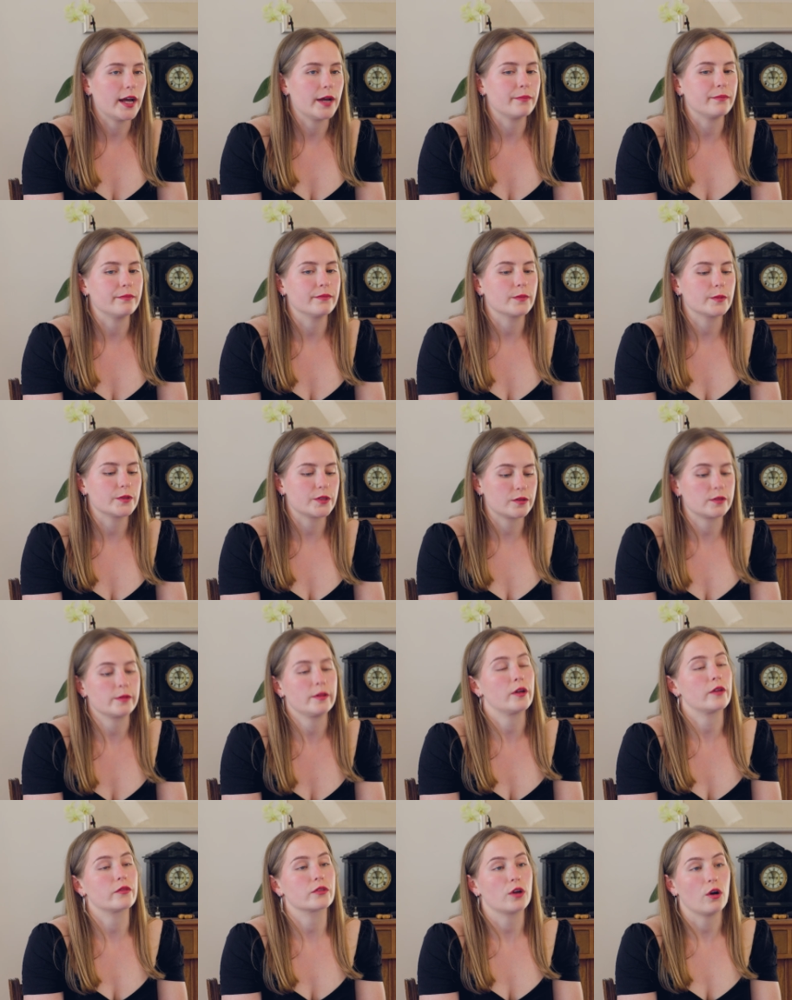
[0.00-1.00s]
um, so there's
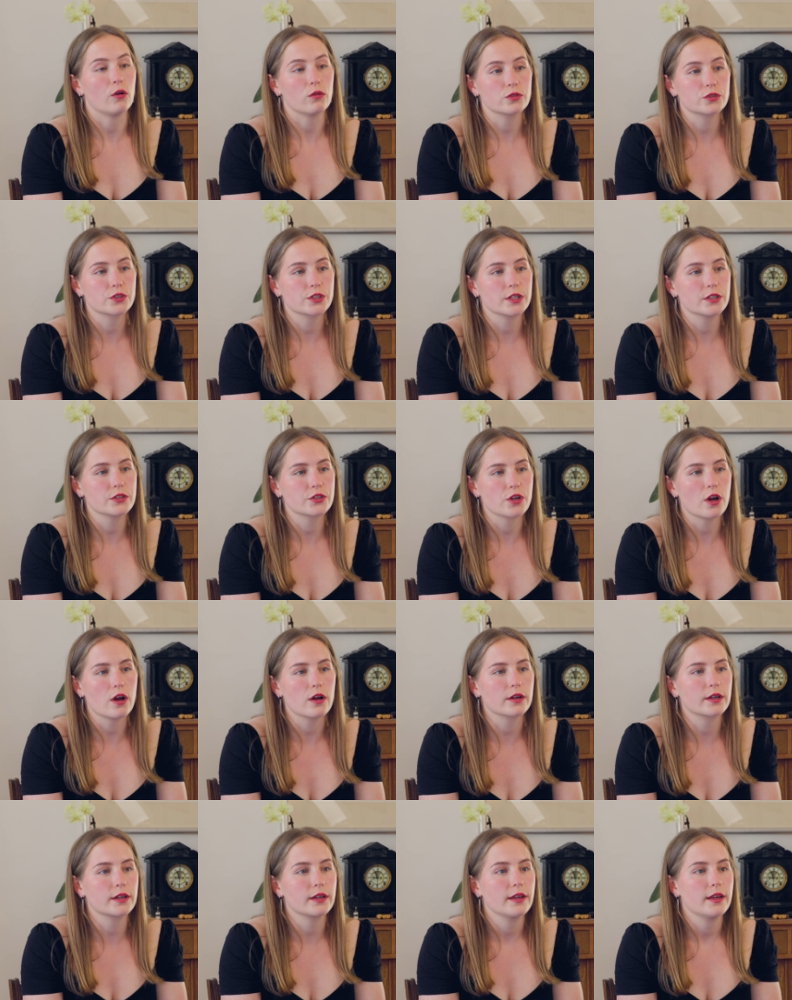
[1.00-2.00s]
a lot of culture
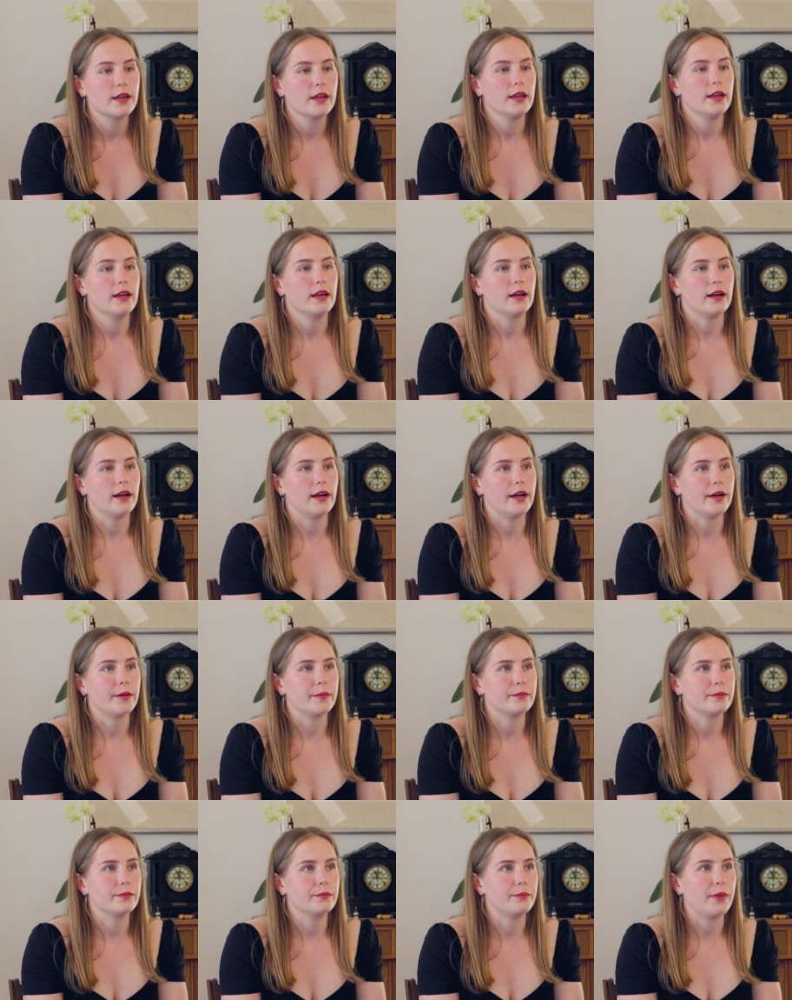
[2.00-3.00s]
shock.
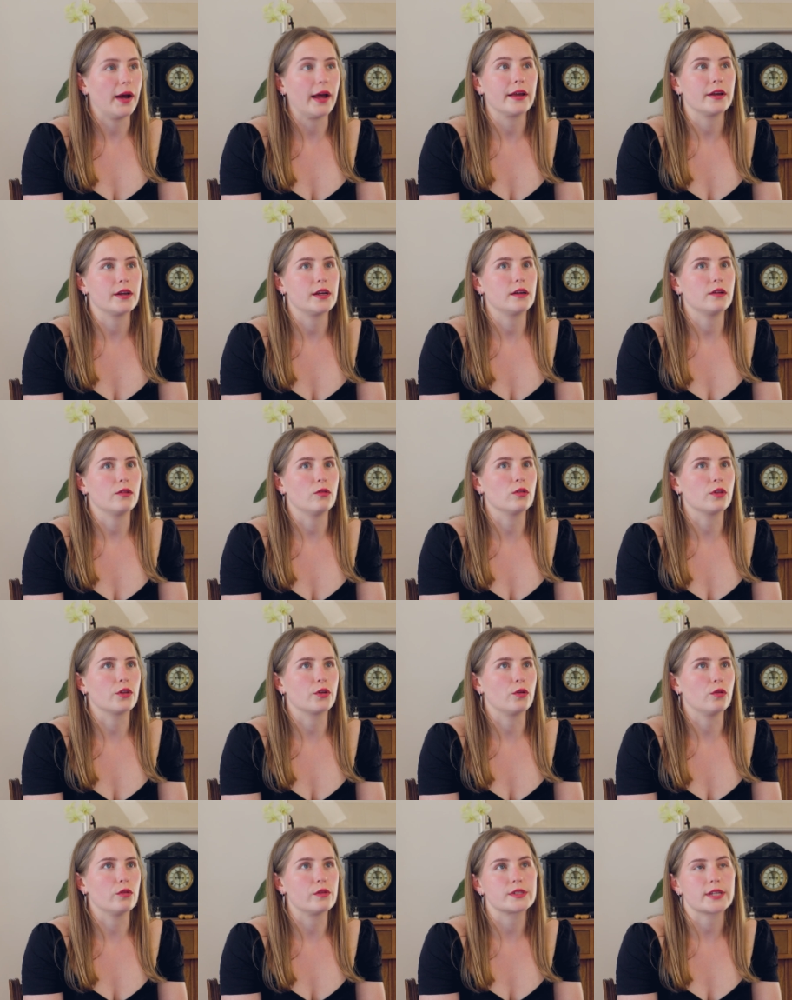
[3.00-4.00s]
Um, but all
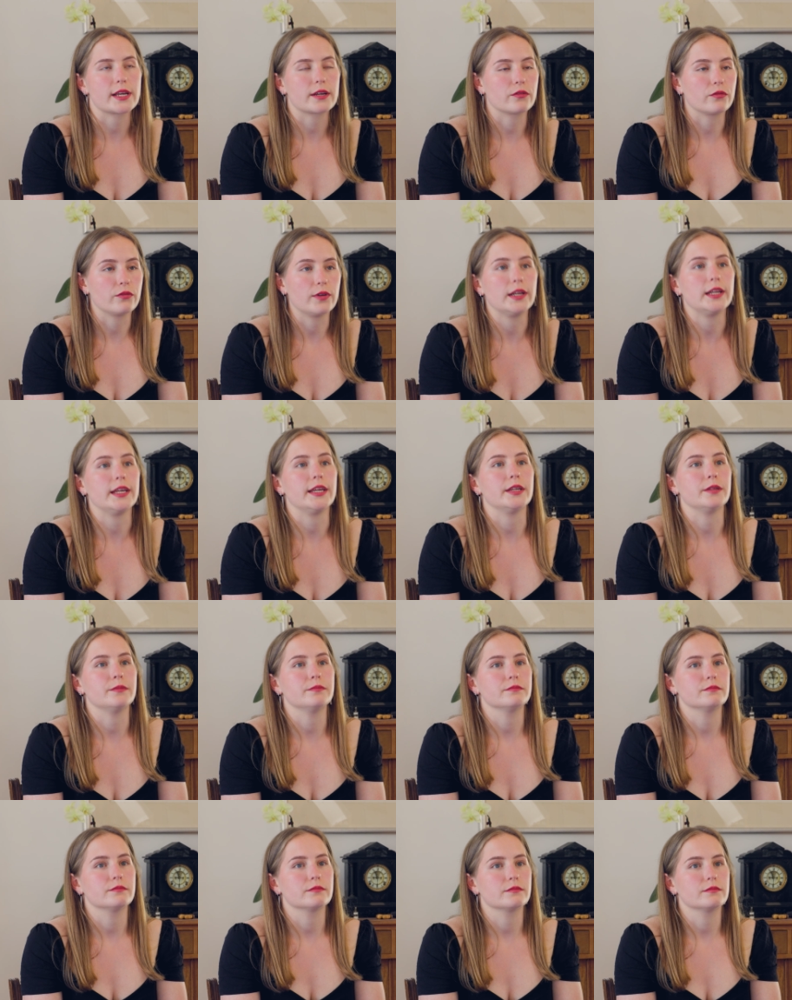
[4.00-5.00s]
in all, it was like
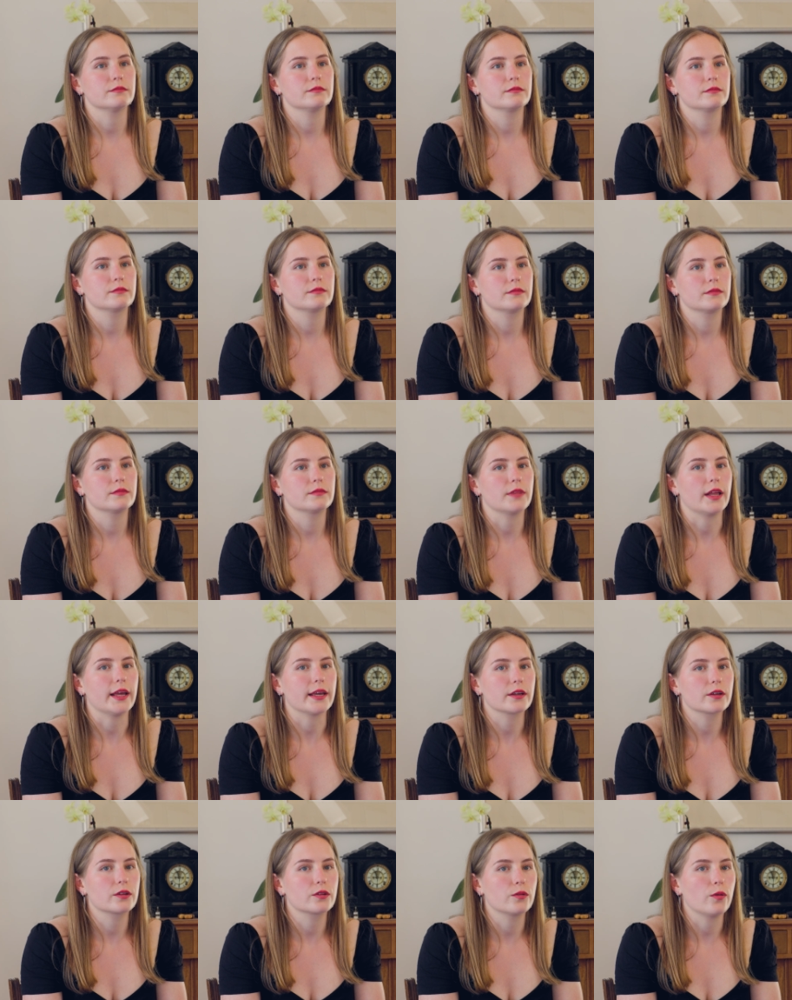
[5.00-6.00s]
really
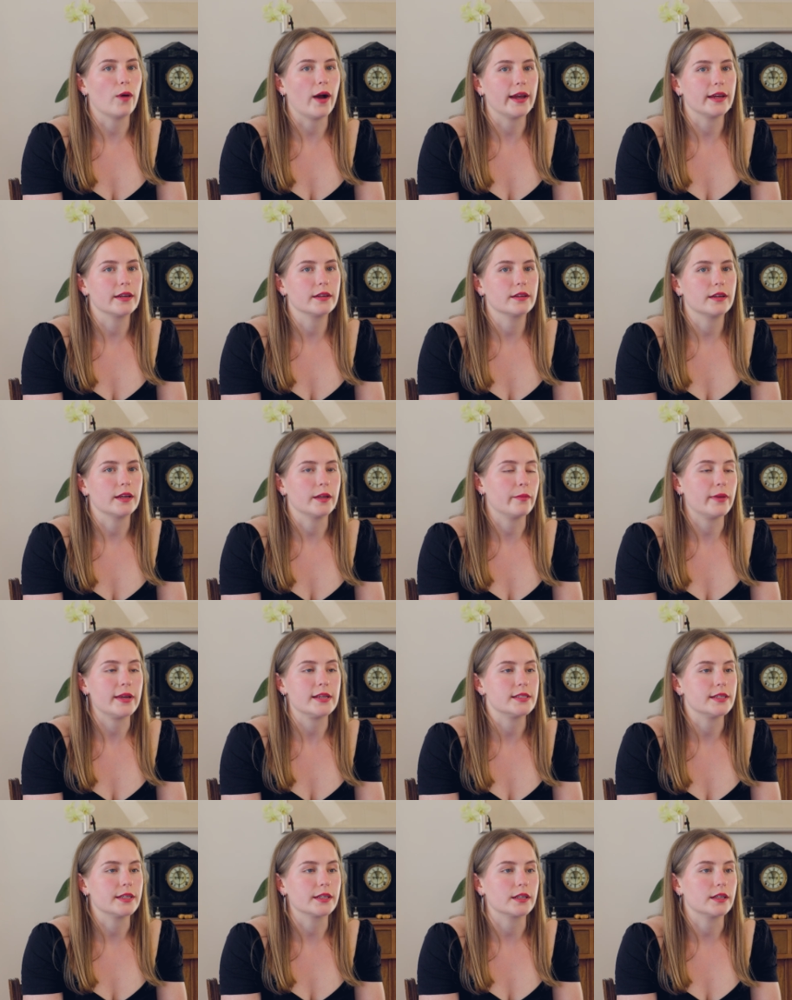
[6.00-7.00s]
like quite an
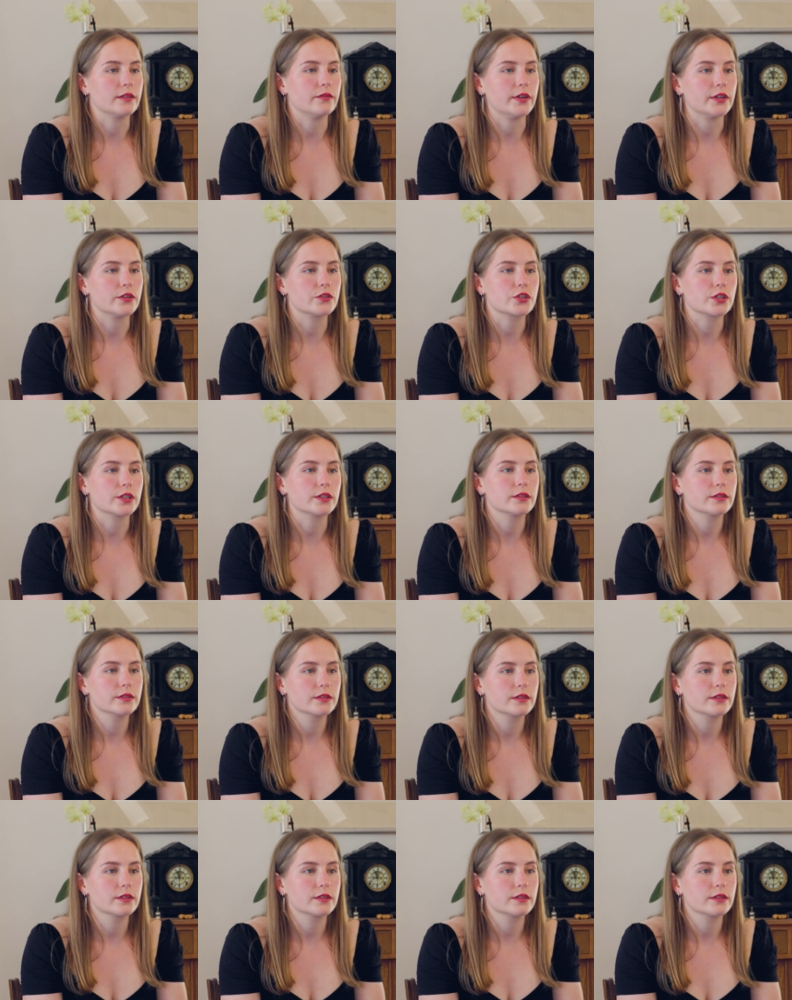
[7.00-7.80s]
amazing adventure.